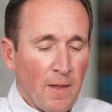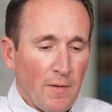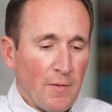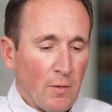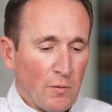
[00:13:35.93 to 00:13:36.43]
And
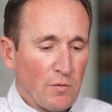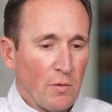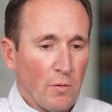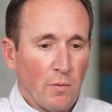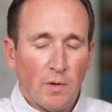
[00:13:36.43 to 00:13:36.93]
then
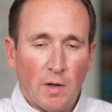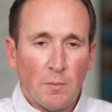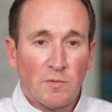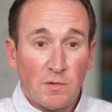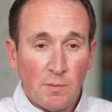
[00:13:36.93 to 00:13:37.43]
also
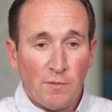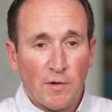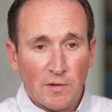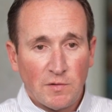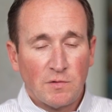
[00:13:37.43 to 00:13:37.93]
some of
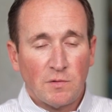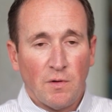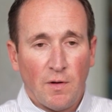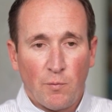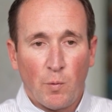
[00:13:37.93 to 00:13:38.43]
us
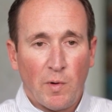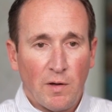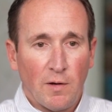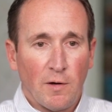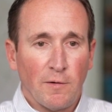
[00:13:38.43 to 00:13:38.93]
have a way
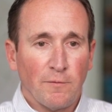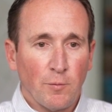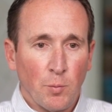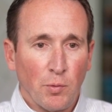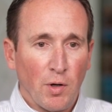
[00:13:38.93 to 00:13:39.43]
of
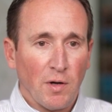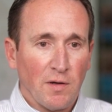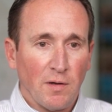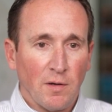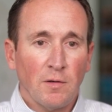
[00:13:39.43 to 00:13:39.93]

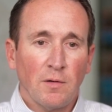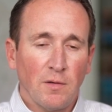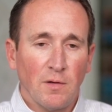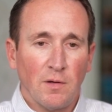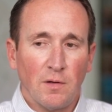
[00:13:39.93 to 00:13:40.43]
blocking
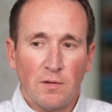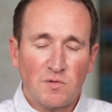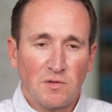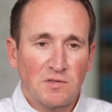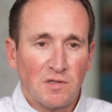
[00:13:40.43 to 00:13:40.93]
the
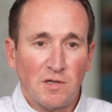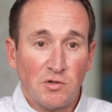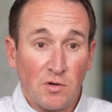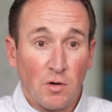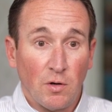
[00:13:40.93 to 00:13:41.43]

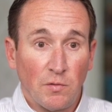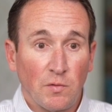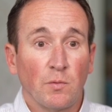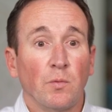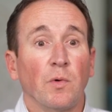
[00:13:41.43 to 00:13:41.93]
solicitation
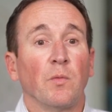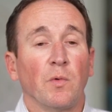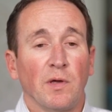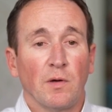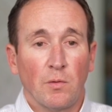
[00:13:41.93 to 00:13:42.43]
calls when
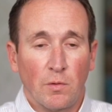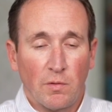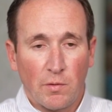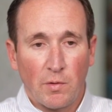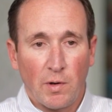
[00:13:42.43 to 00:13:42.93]
we order
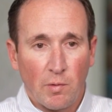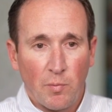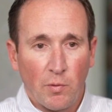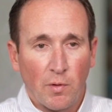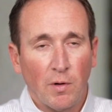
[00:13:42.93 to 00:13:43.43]
the credit
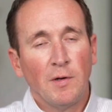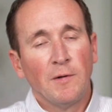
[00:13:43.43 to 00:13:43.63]
report,